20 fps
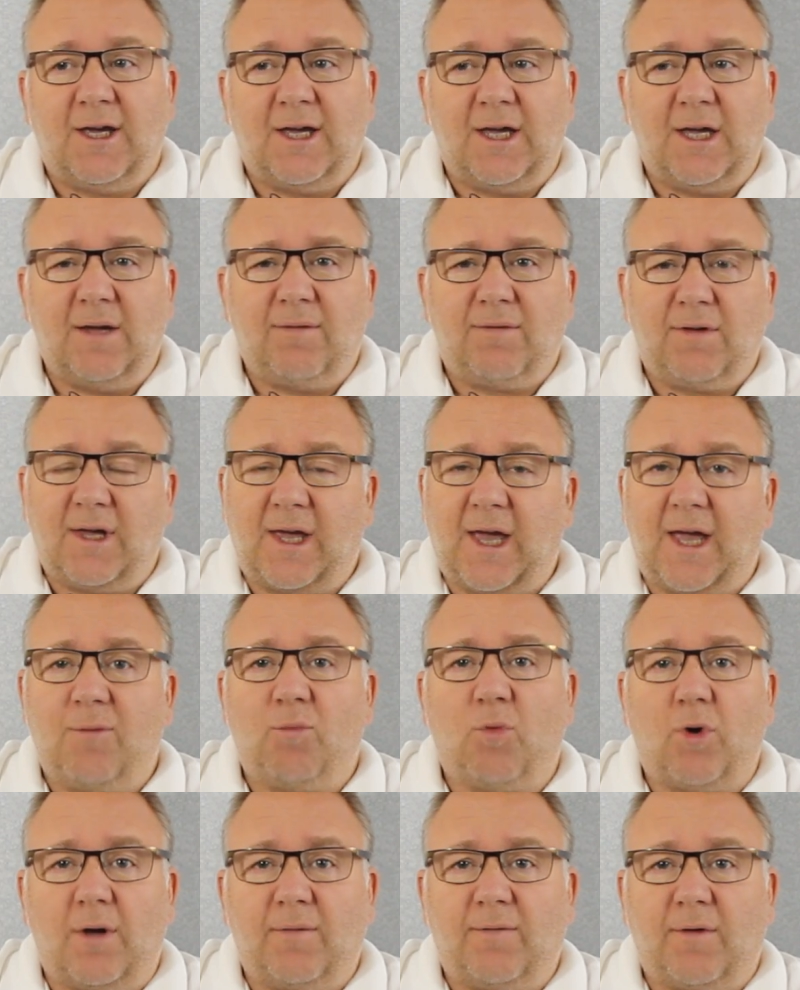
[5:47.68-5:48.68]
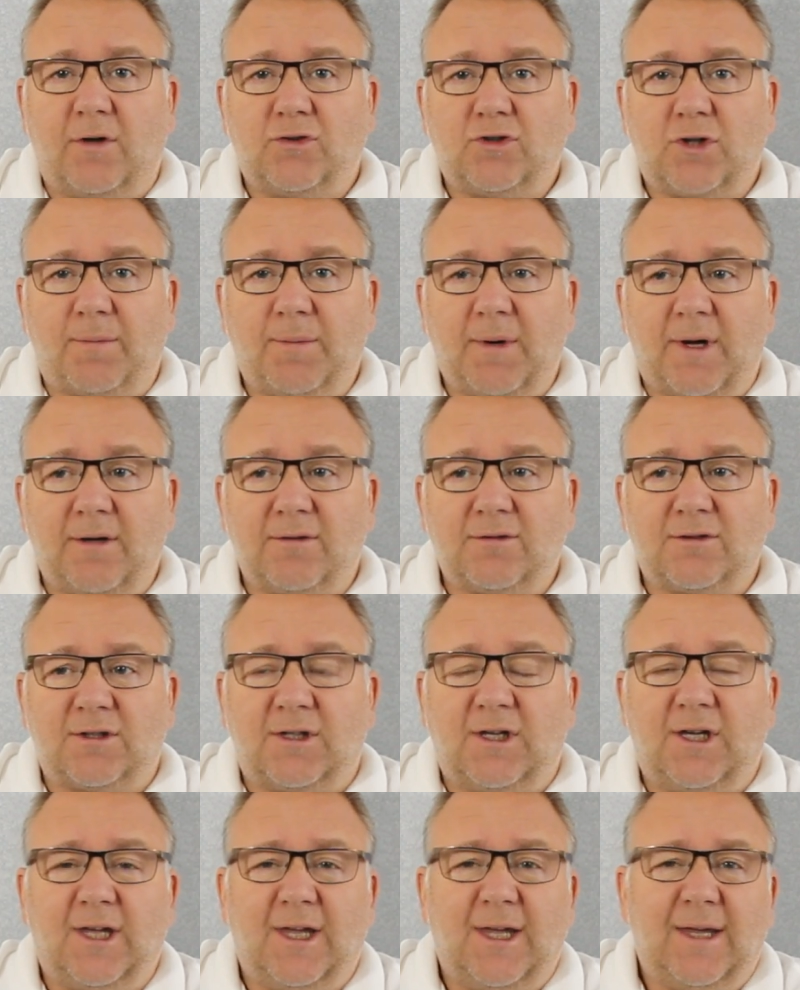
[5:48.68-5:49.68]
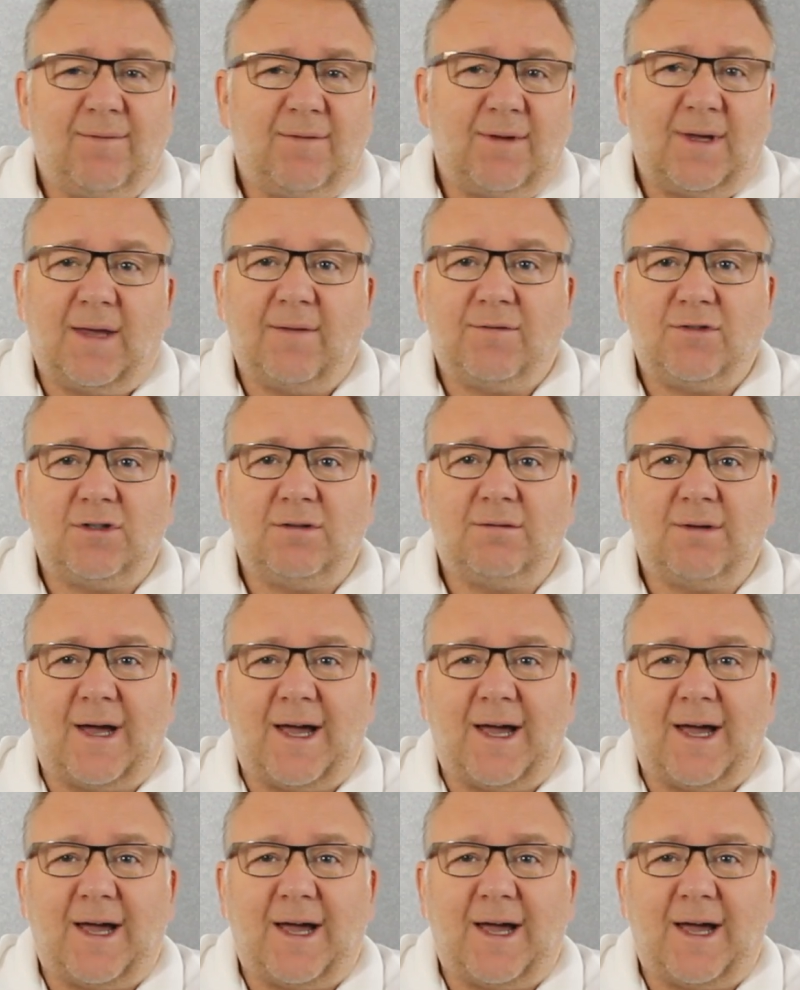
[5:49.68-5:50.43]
If you're getting Wi-Fi dropouts, it even gives you